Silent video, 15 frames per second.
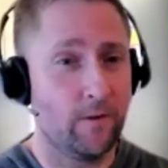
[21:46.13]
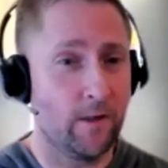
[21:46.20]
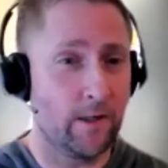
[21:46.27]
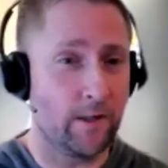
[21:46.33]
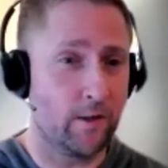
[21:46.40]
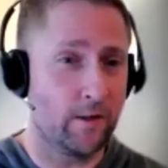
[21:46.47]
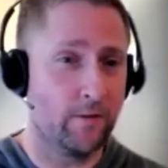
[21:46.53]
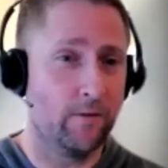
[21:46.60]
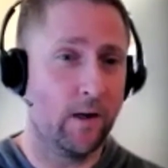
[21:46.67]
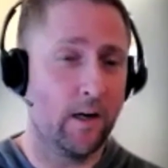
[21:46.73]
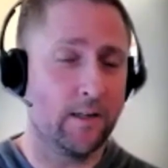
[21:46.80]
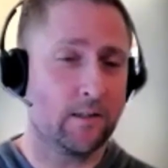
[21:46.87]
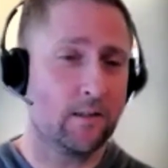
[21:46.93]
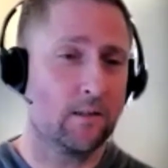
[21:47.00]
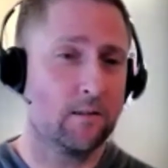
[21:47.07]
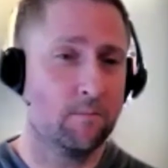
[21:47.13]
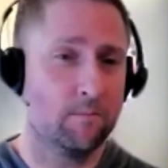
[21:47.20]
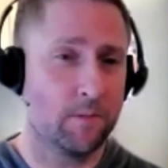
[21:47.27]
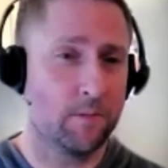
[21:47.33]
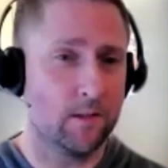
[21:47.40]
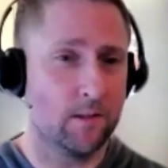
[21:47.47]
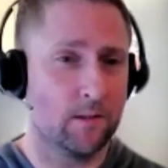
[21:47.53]
very good advice
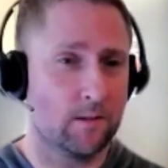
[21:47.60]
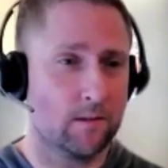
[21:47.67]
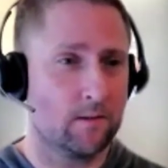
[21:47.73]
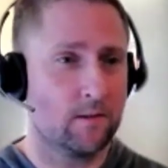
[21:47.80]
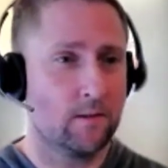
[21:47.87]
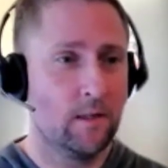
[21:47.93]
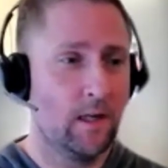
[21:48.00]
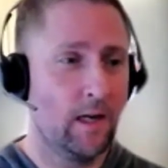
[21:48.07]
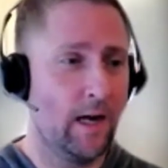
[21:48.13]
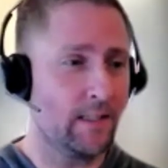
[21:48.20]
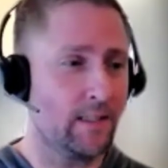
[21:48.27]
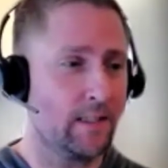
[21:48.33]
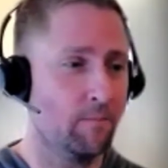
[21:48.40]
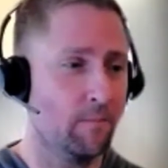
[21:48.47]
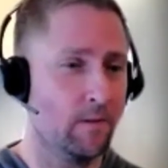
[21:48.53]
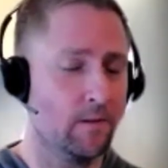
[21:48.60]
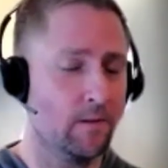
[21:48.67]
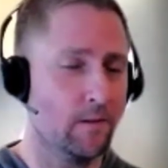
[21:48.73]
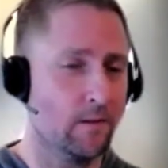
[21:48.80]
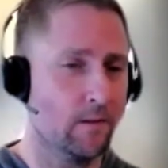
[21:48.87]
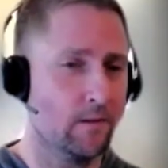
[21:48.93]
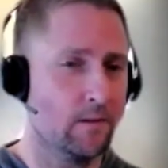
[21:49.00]
because I
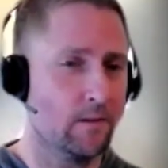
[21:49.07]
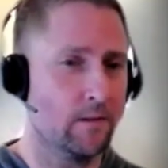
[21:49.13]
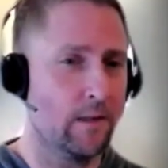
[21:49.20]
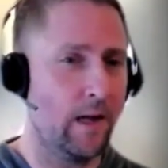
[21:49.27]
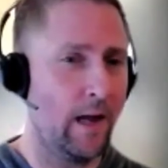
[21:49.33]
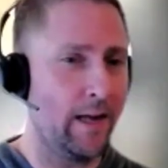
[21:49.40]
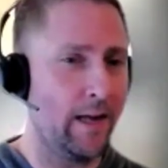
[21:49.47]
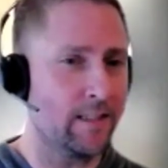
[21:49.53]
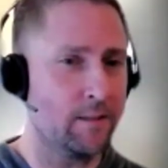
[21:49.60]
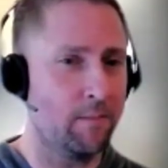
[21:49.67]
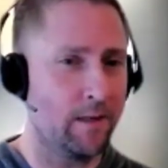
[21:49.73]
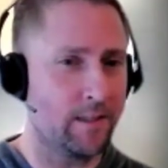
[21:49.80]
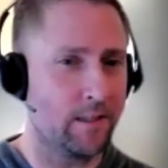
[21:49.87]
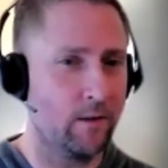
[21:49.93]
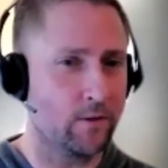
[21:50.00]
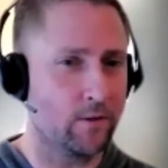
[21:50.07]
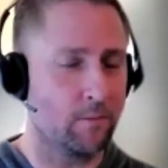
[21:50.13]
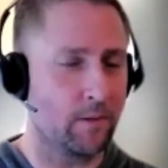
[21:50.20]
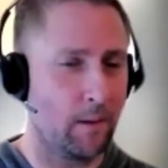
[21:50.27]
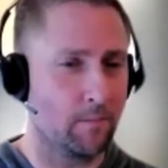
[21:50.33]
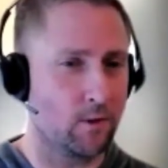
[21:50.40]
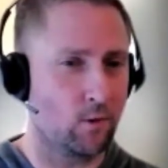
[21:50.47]
see myself
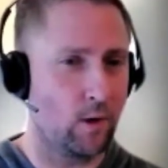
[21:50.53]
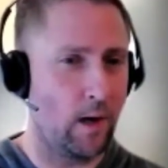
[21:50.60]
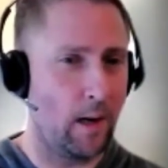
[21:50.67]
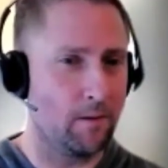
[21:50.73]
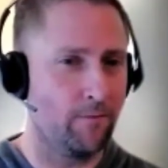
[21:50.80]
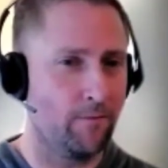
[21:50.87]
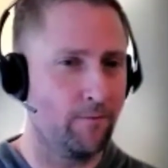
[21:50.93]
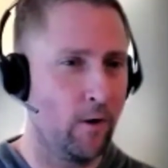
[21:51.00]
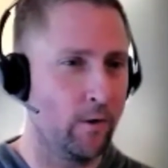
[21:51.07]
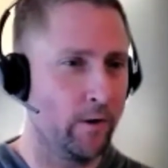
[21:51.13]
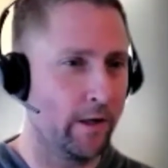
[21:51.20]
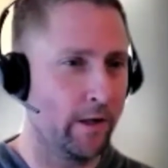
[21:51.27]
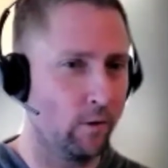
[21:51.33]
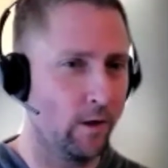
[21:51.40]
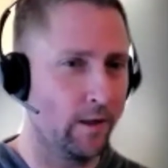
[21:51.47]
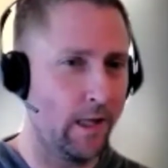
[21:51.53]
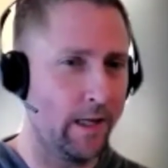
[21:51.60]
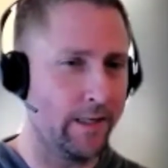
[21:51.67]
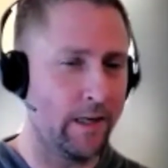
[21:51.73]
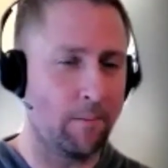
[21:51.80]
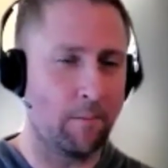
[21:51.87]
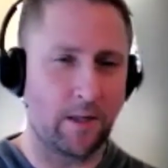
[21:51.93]
sometimes grabbing the phone at a red
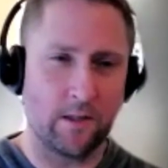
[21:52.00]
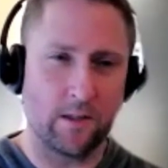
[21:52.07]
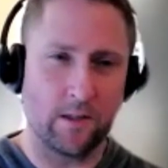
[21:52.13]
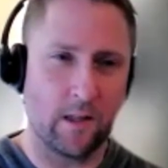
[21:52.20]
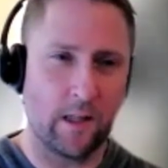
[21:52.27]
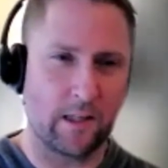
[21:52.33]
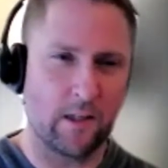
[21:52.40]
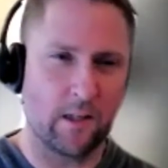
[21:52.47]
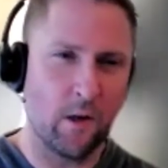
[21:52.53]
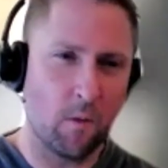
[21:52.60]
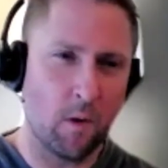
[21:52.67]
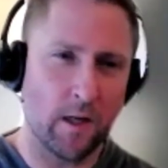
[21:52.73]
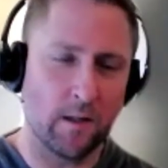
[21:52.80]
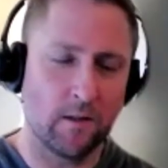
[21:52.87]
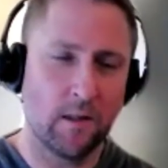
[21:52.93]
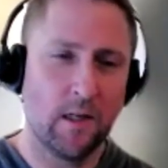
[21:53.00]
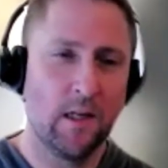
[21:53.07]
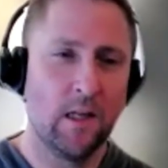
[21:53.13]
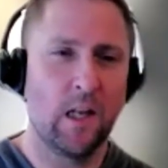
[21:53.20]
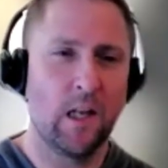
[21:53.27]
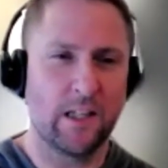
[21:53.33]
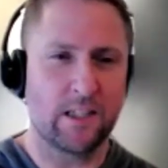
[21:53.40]
light, and I'm like, you know what?
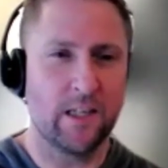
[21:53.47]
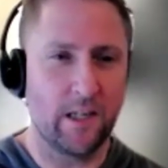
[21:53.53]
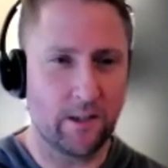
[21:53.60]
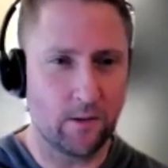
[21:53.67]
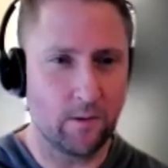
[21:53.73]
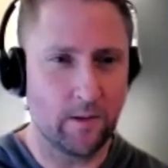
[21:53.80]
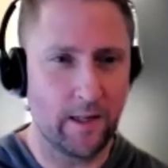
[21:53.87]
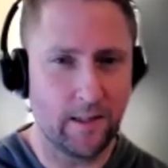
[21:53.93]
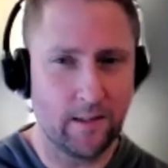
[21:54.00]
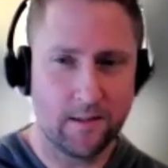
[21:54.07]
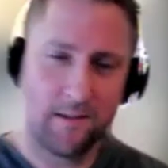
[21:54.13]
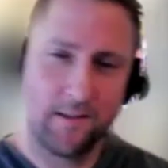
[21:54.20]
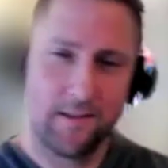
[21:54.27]
Let's not do that.